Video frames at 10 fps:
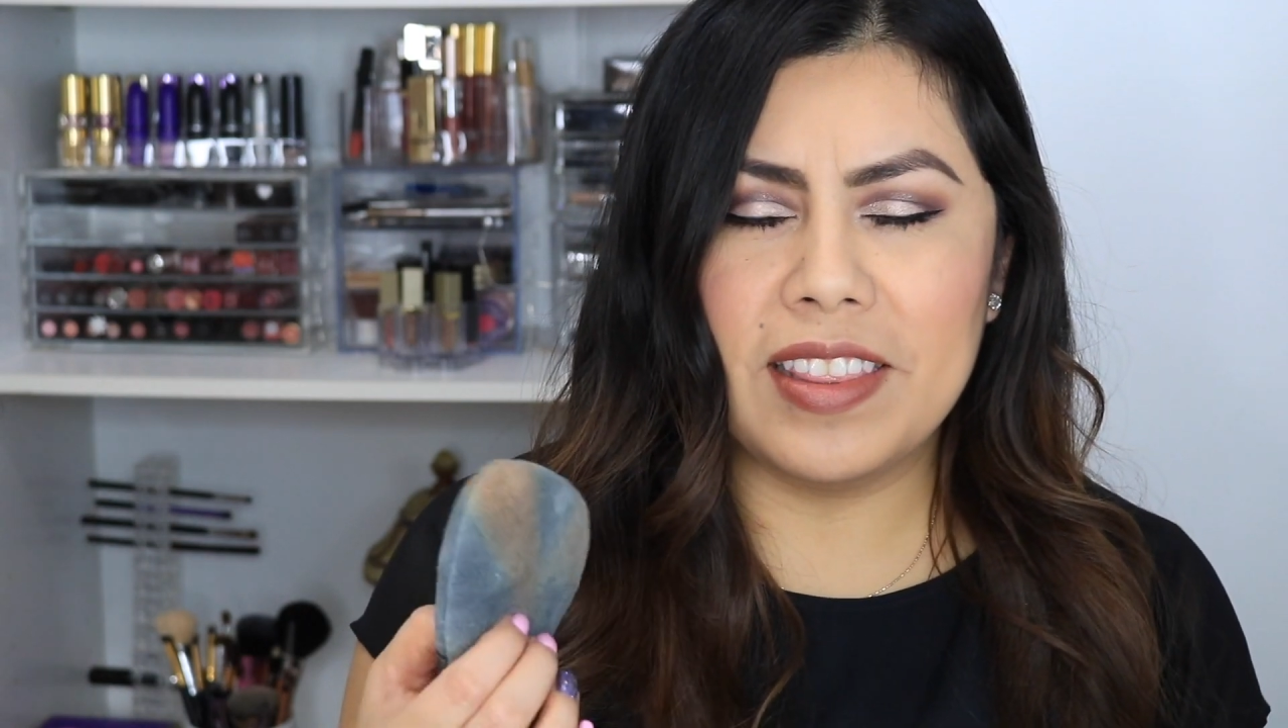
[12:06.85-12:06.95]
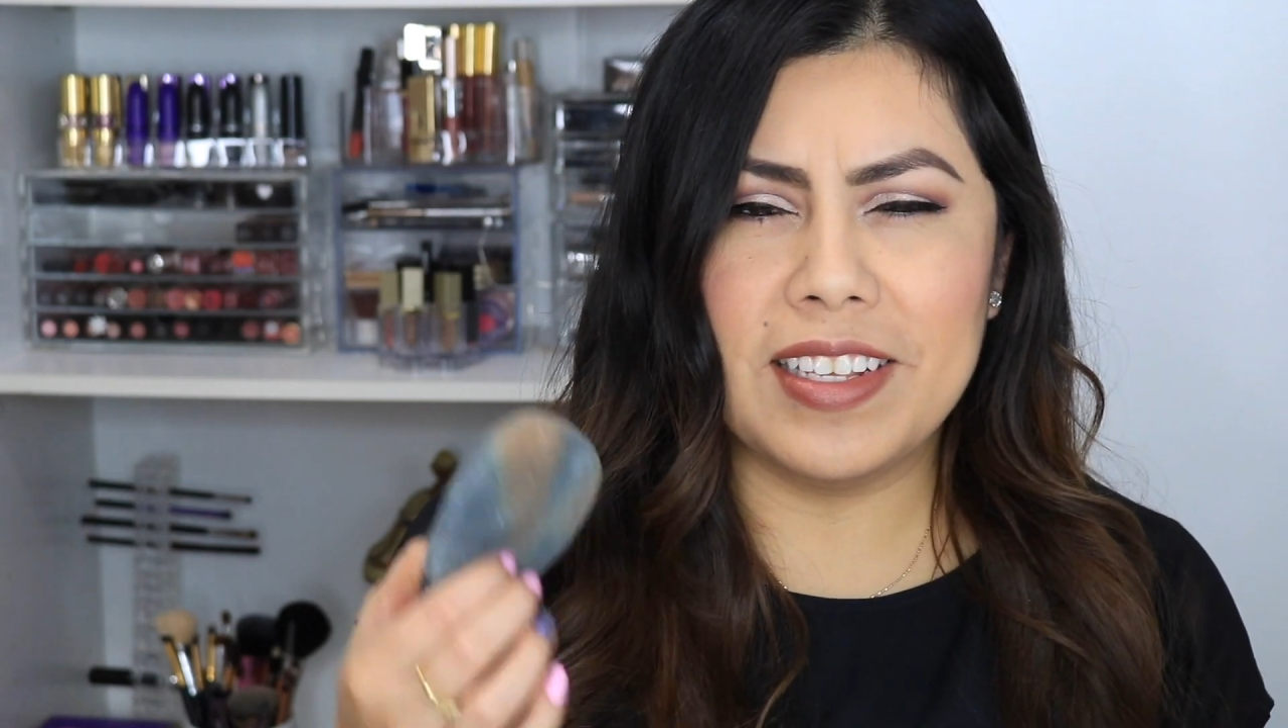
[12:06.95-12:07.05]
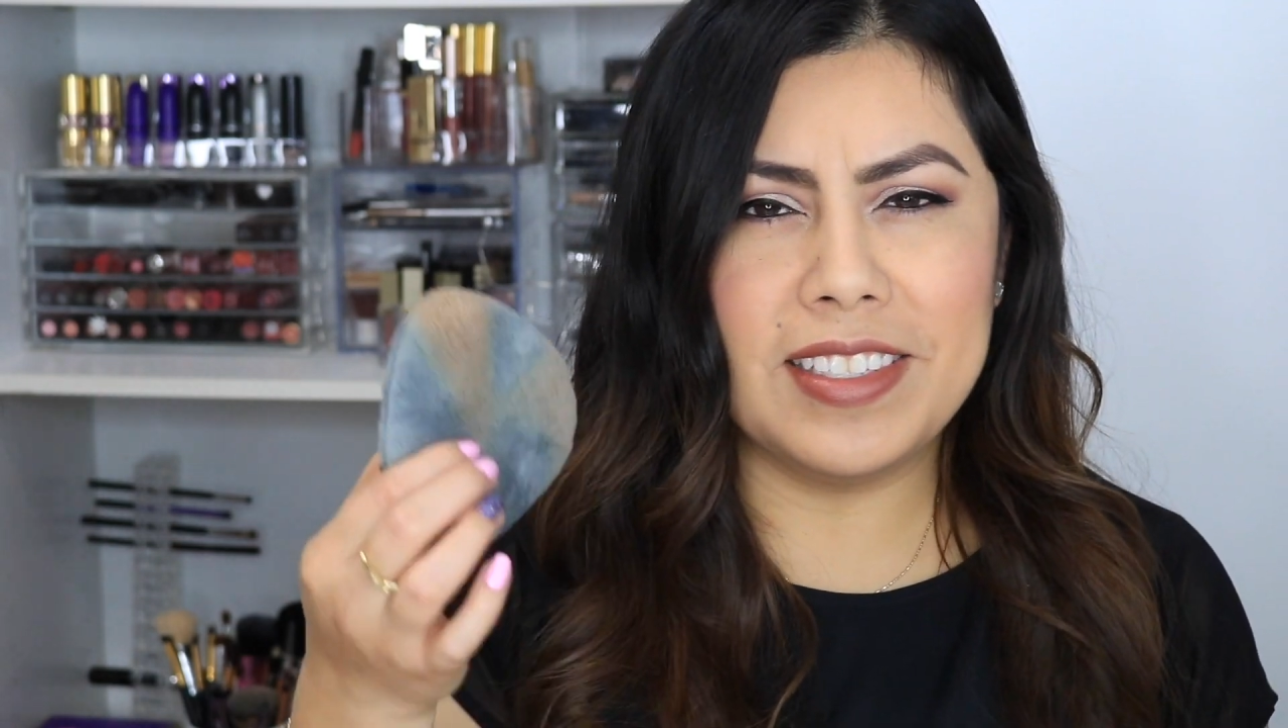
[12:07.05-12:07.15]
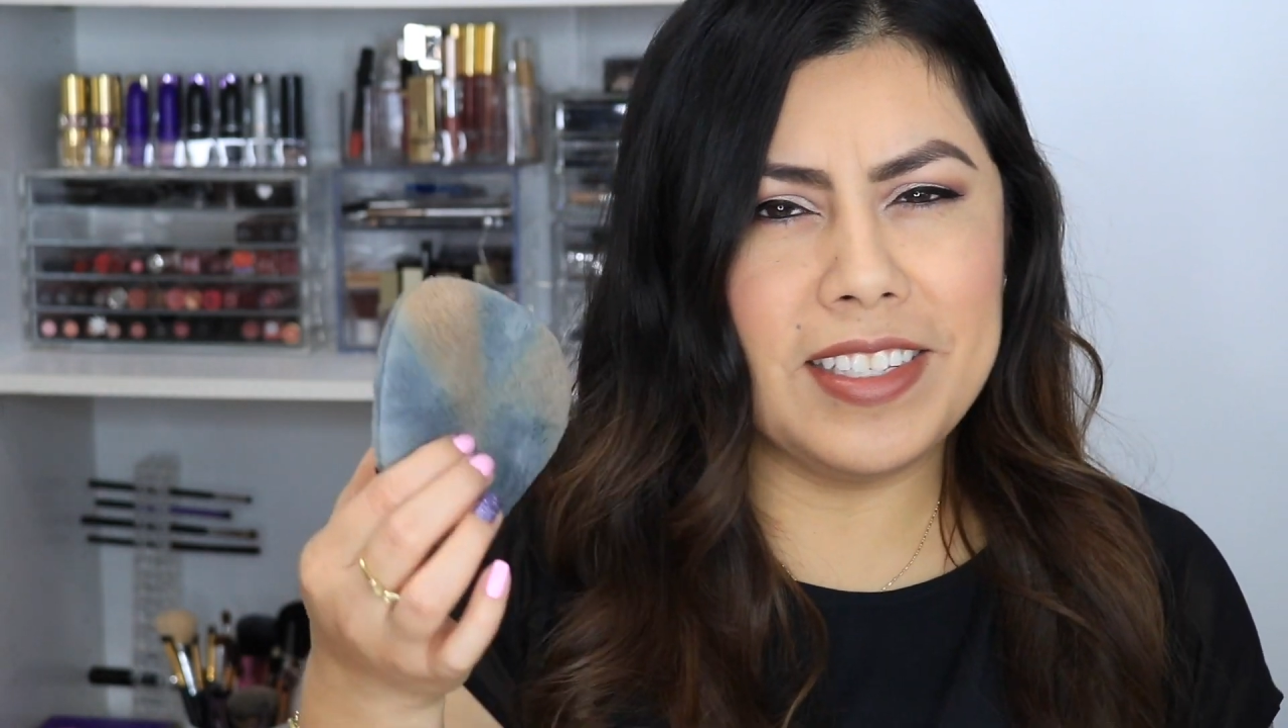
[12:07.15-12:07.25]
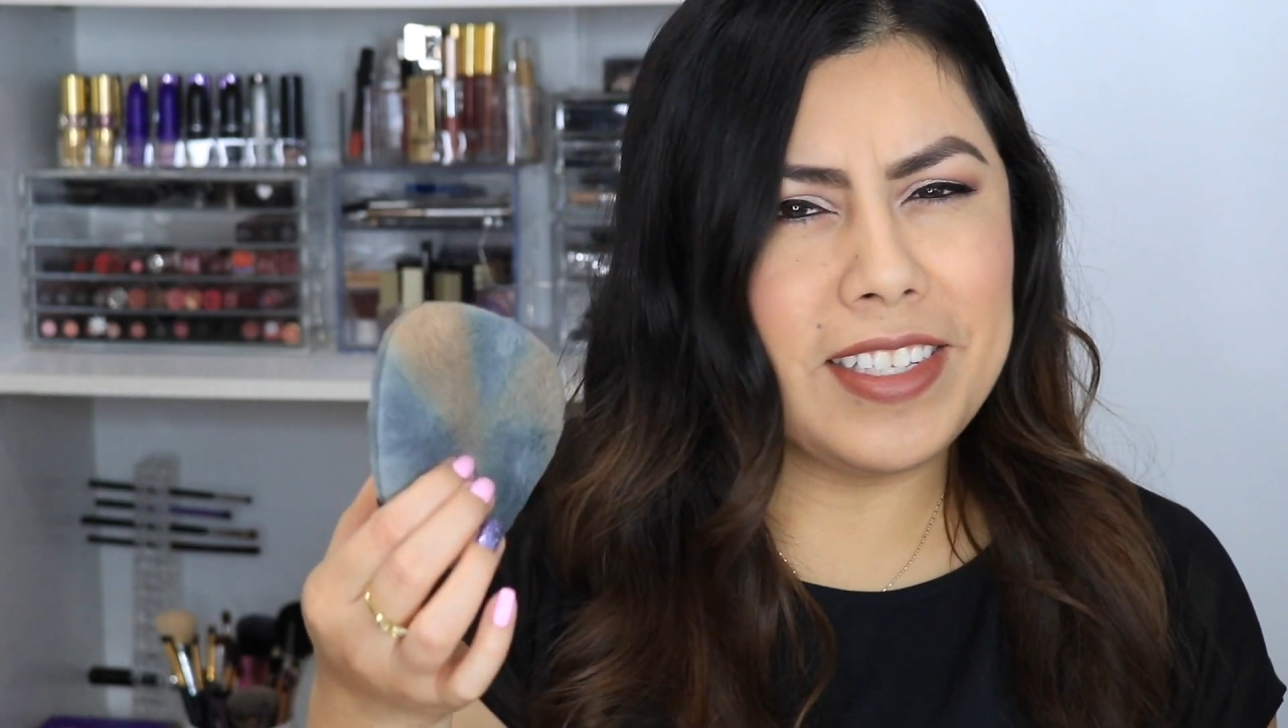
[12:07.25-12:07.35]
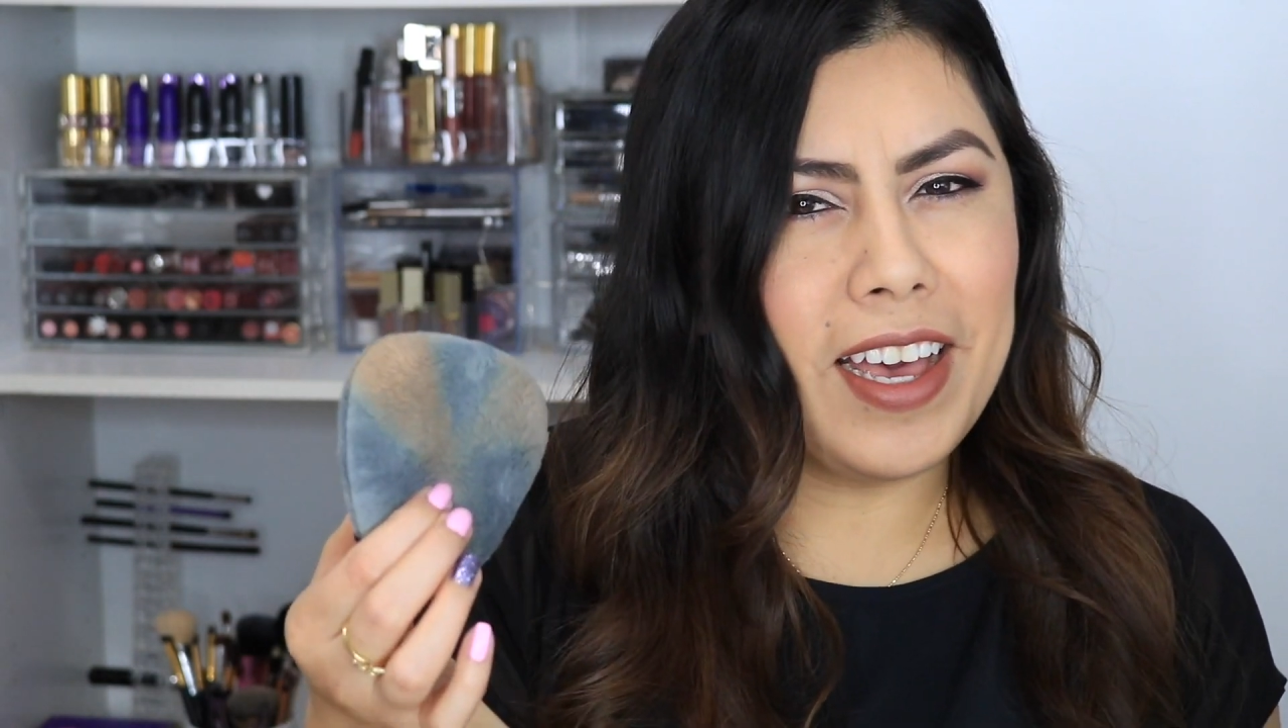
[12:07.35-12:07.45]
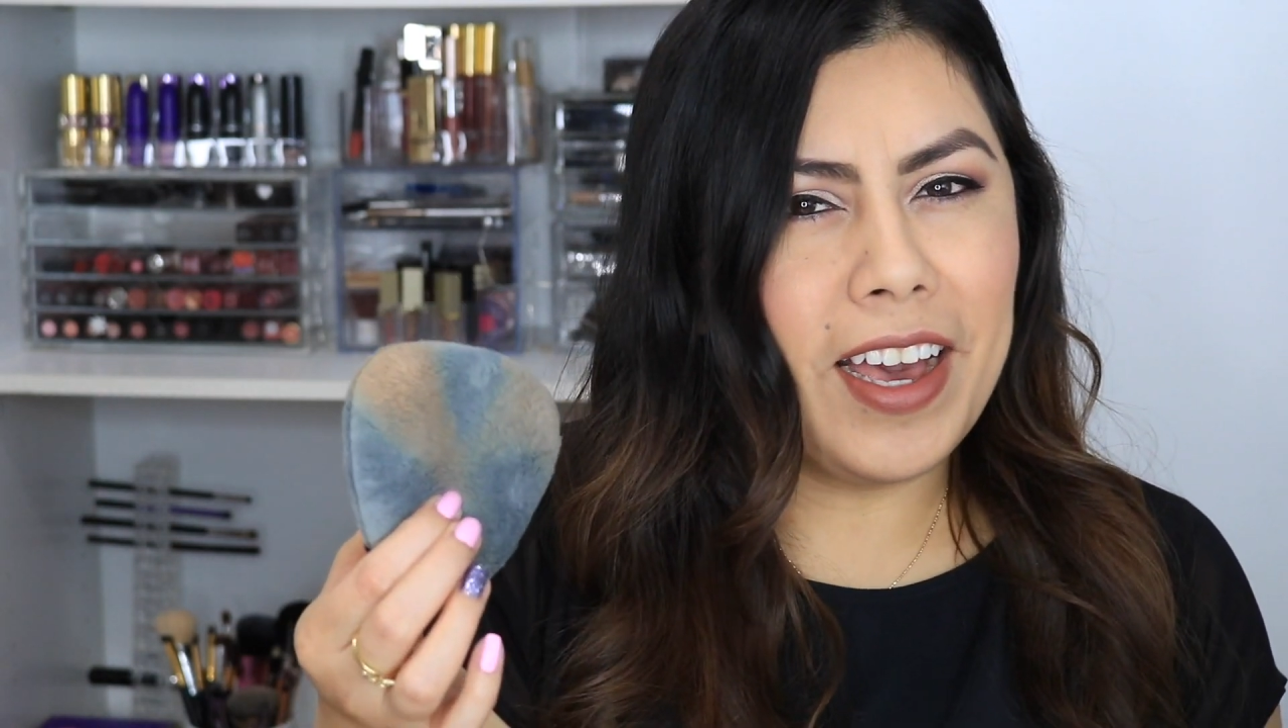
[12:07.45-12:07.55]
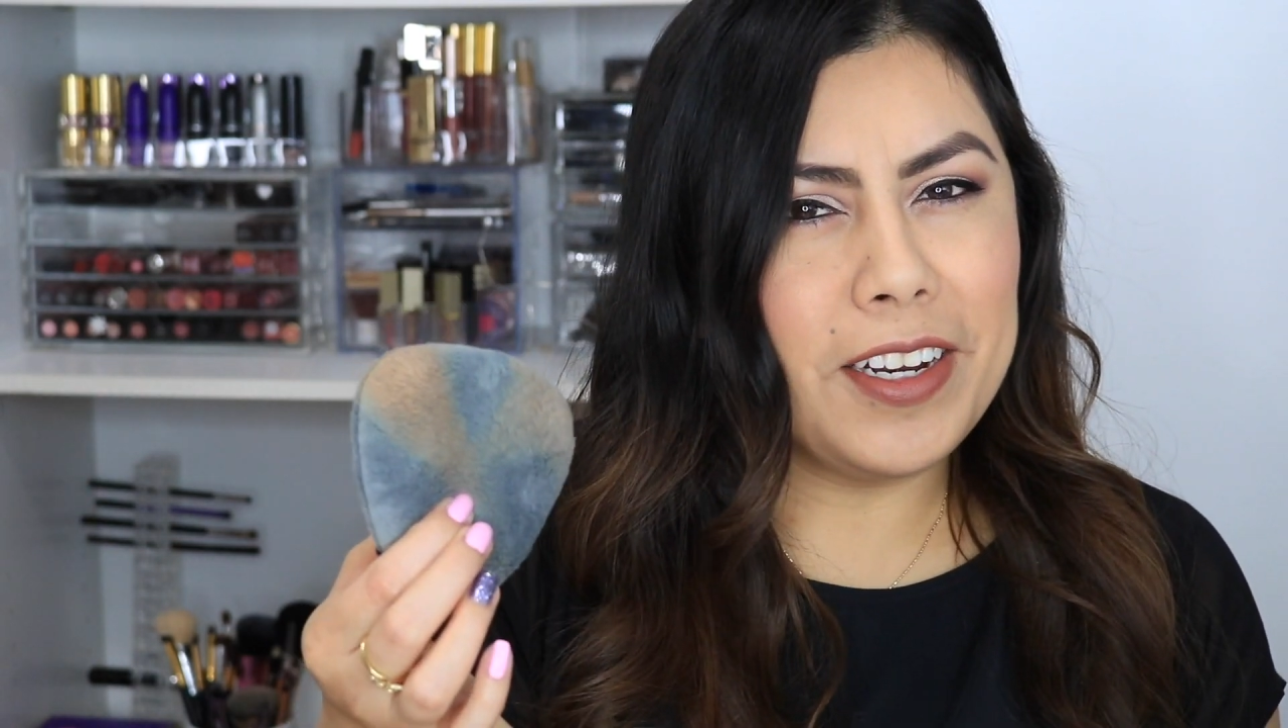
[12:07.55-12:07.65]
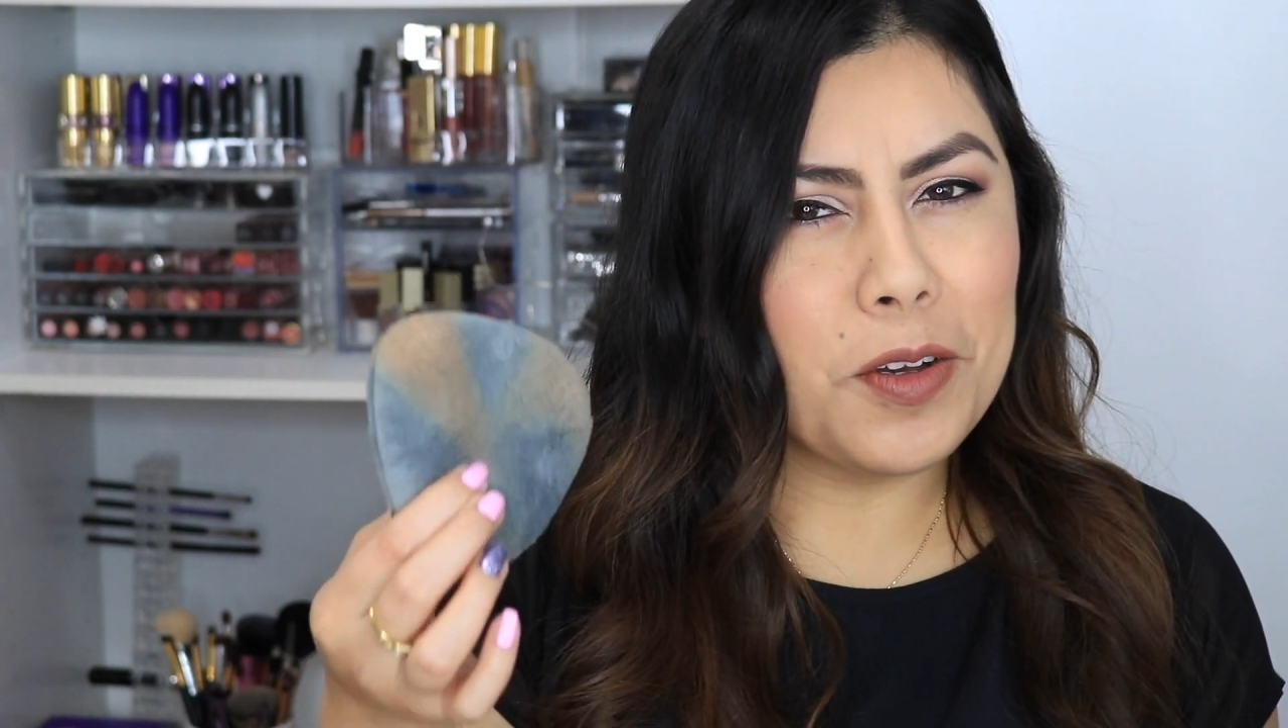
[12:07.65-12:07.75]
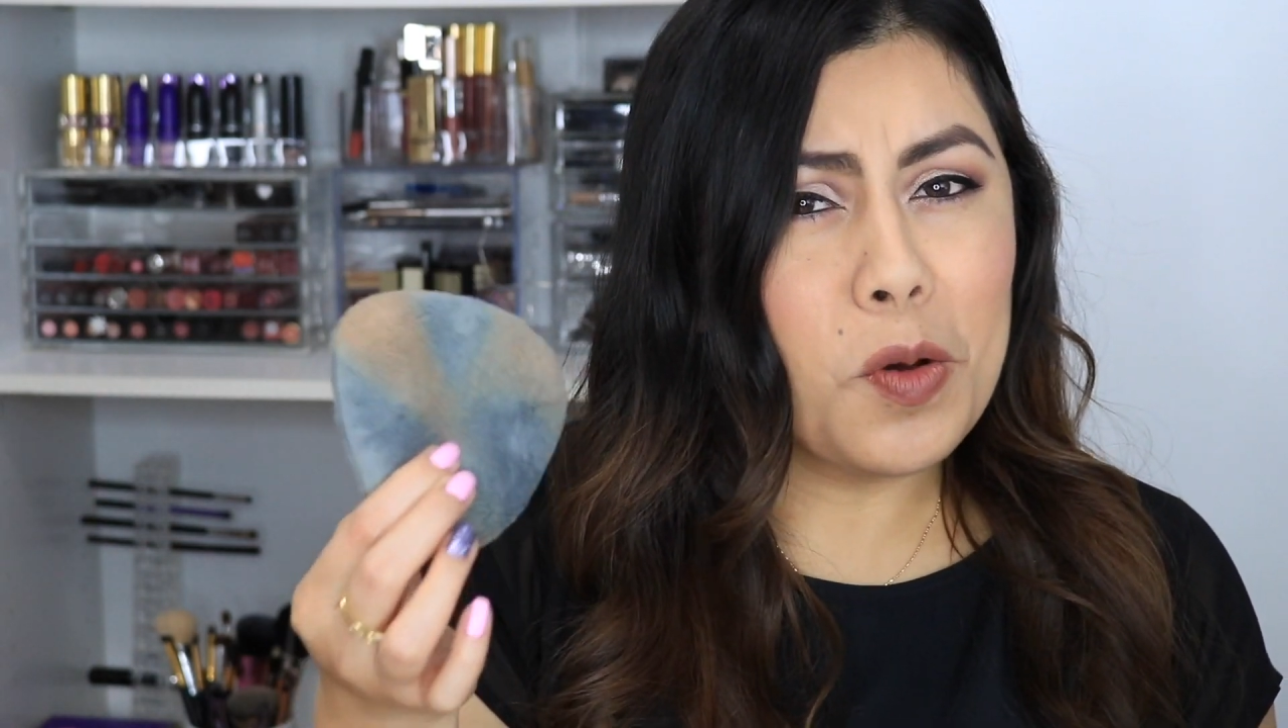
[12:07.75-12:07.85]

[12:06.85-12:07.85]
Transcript: this is kind of